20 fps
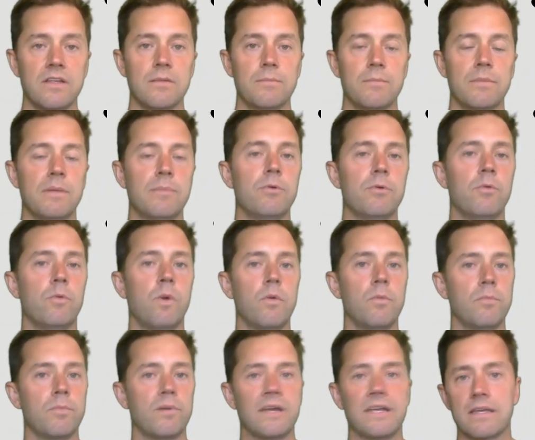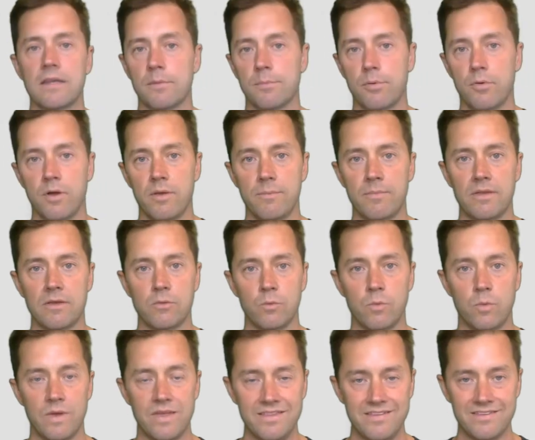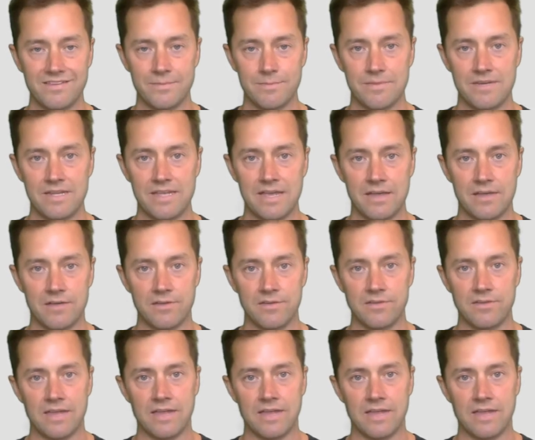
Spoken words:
People won't break an appointment with somebody else,